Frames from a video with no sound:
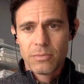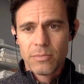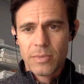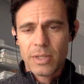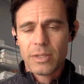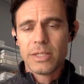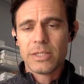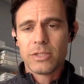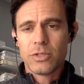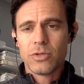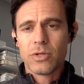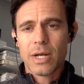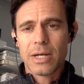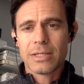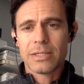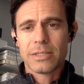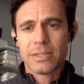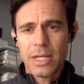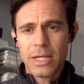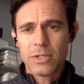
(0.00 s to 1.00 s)
at least in the
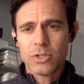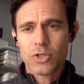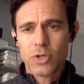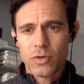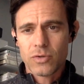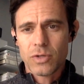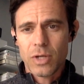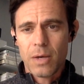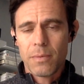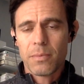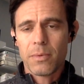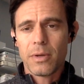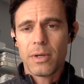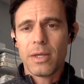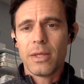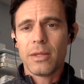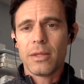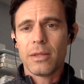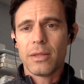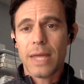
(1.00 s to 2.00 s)
United States, shows up
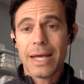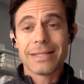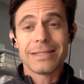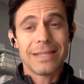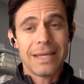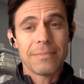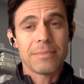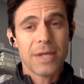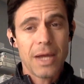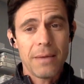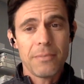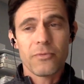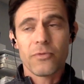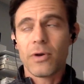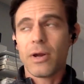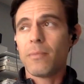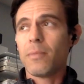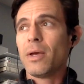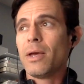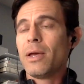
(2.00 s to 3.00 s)
in that same time
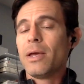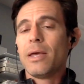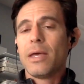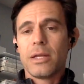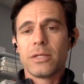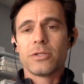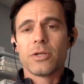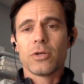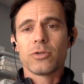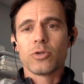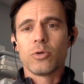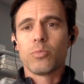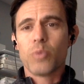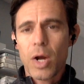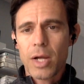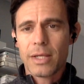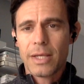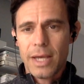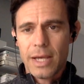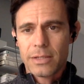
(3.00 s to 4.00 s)
frame, it is also a
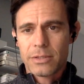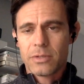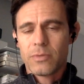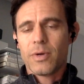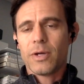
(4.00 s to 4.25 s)
broadcast.